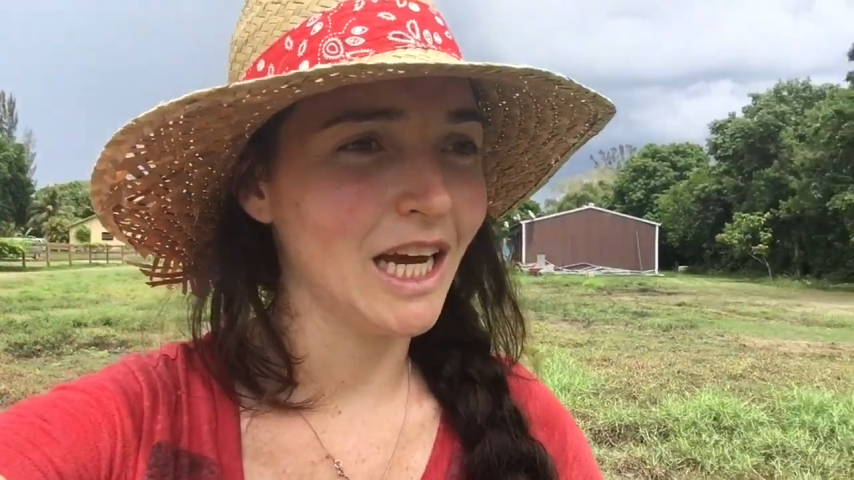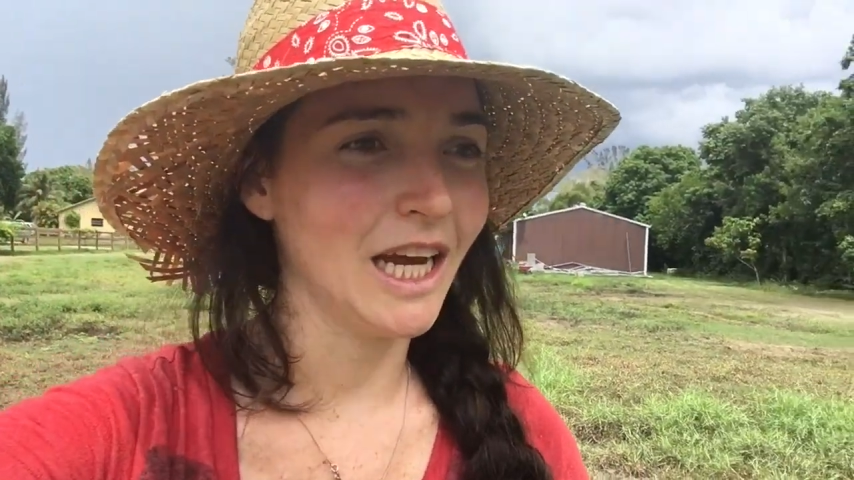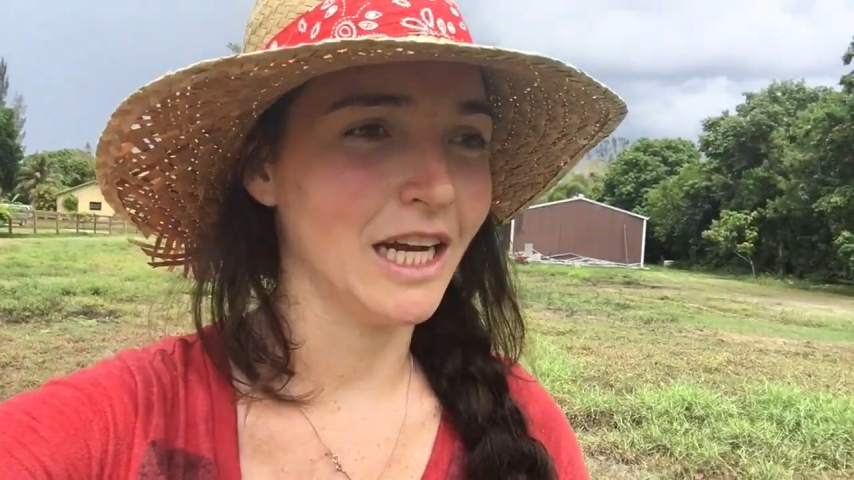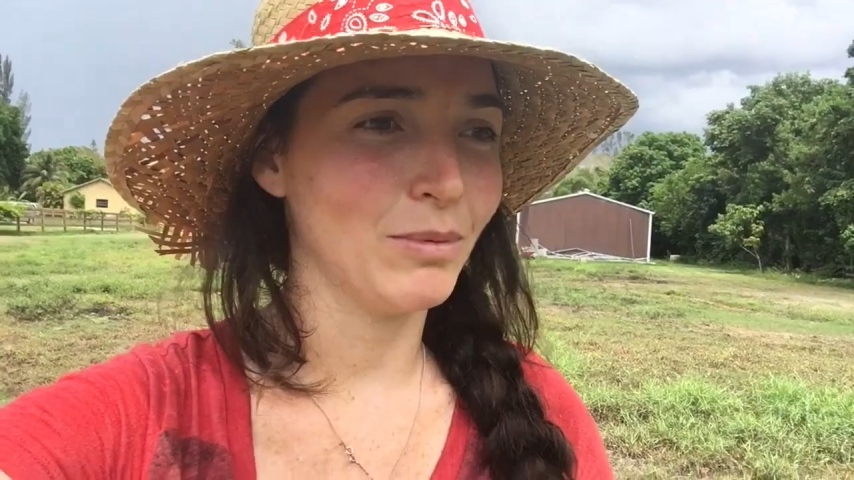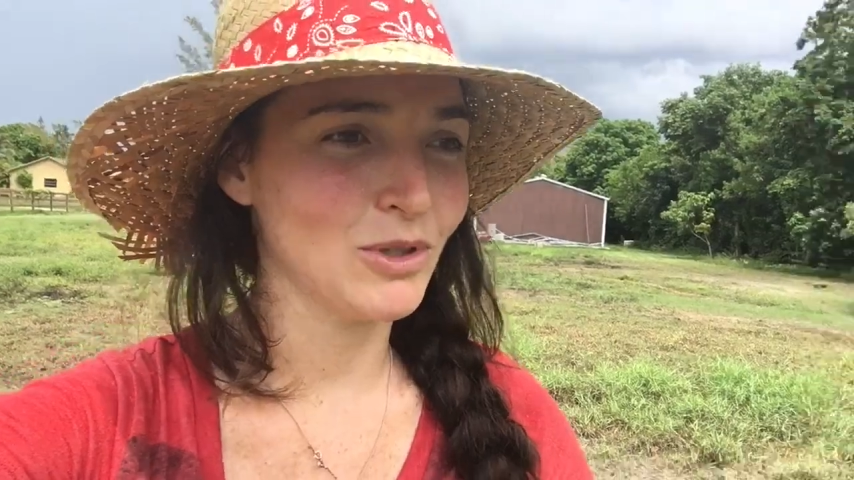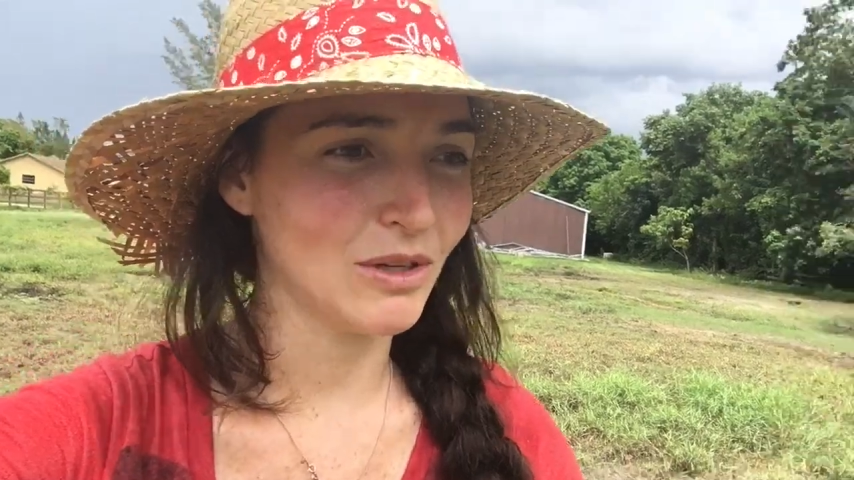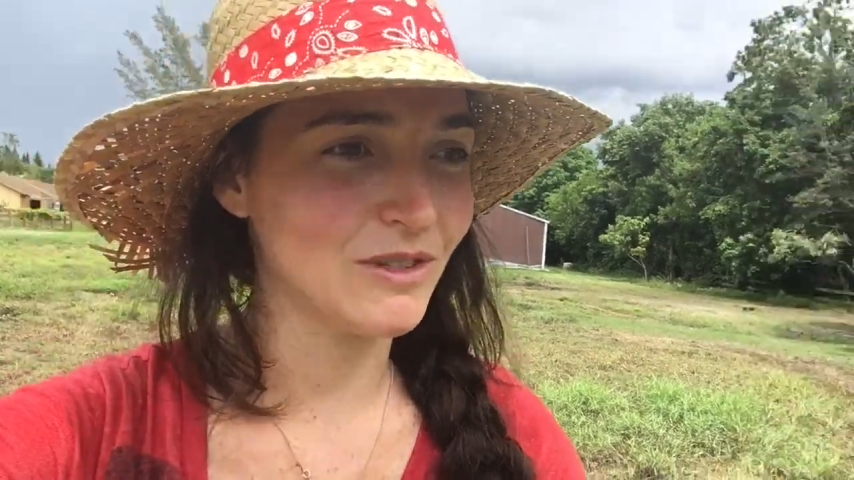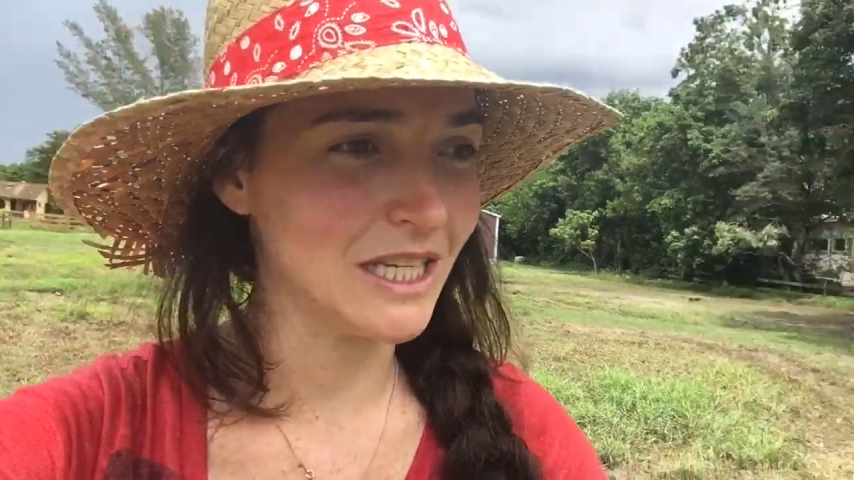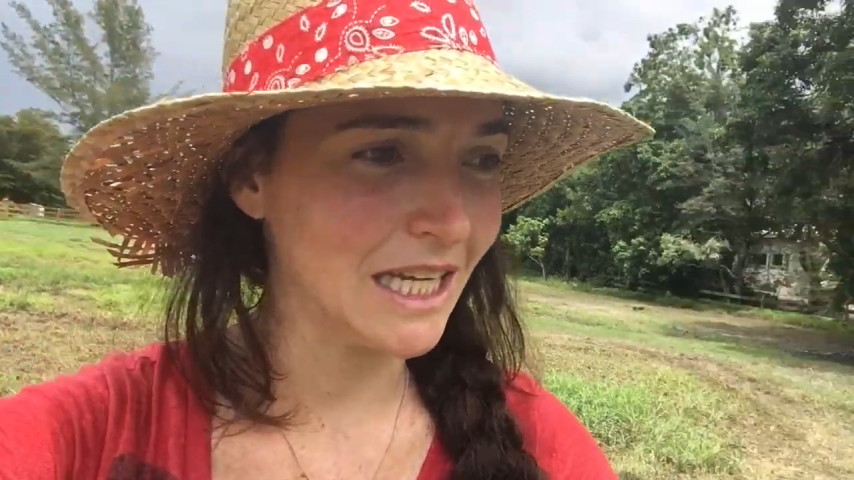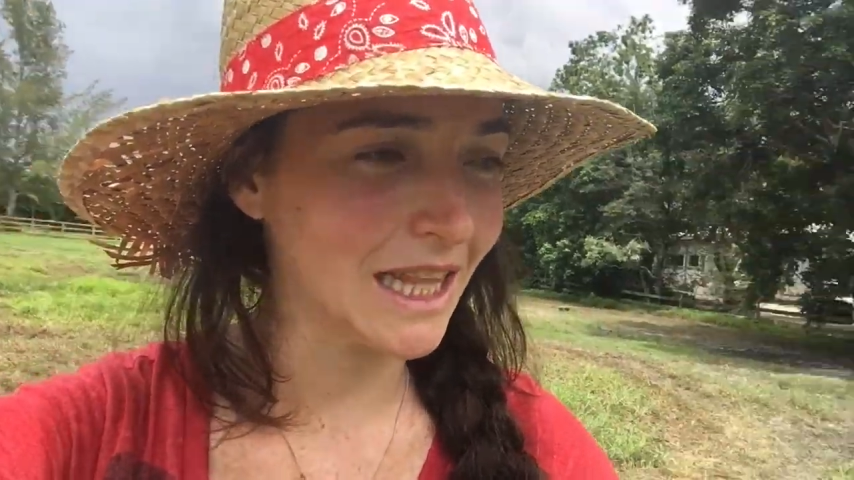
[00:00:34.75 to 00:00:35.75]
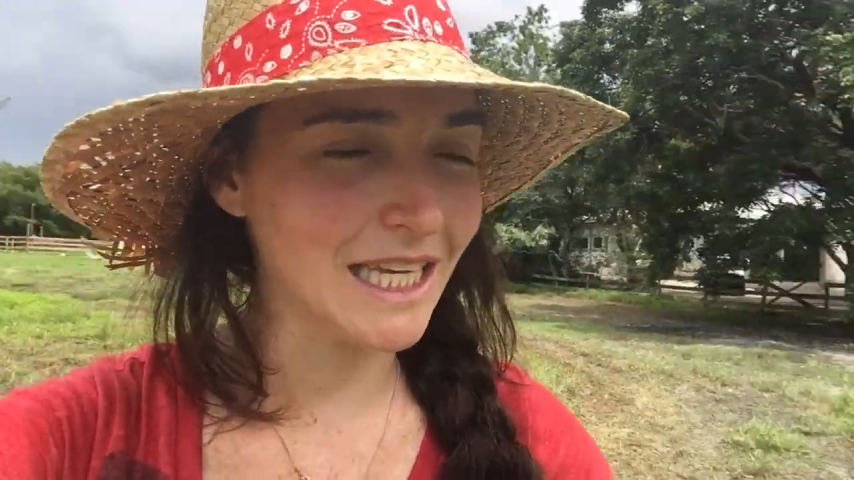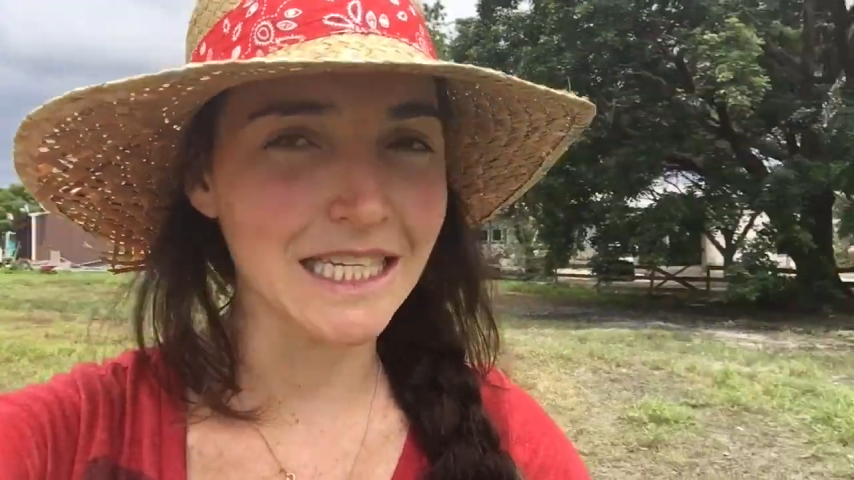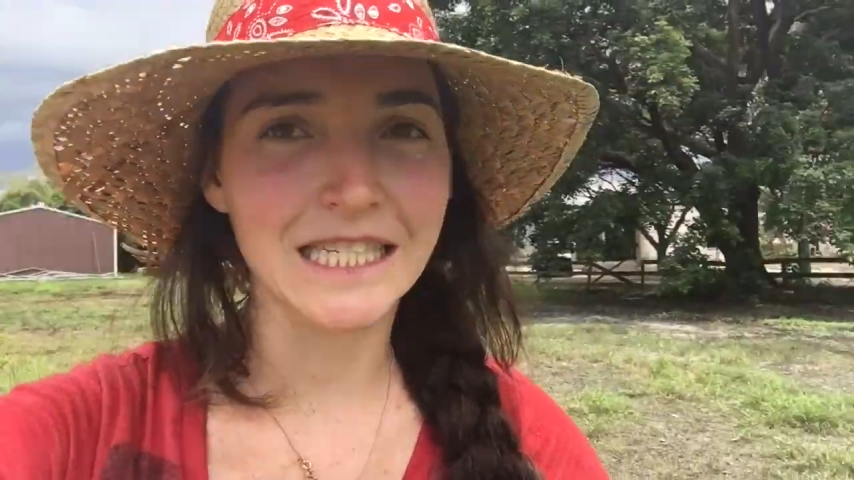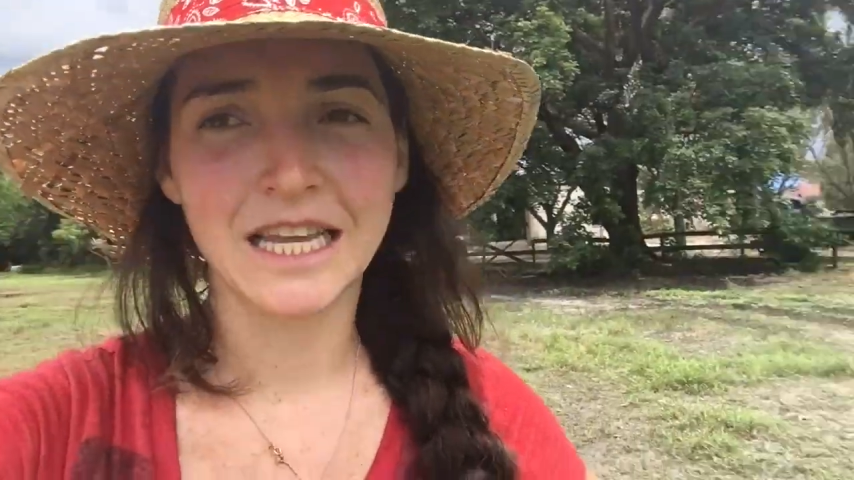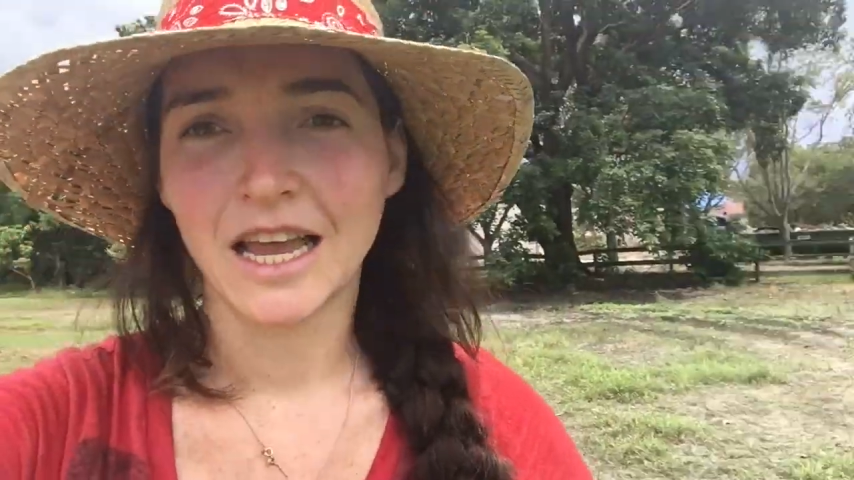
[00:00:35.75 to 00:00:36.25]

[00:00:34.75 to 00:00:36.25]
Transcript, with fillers: I had a bunch of seedlings